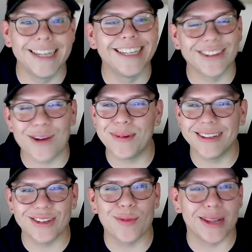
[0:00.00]
drop a
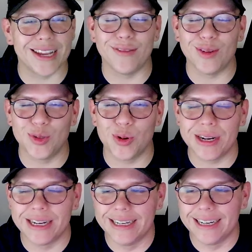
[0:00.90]
drop a like if you enjoyed,
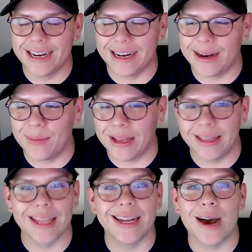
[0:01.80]
um, and
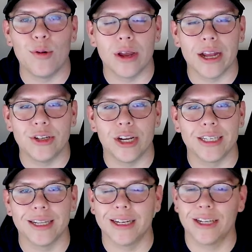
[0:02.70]
then I will catch you guys the
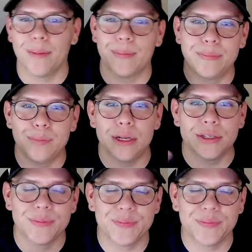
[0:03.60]
next time. Peace.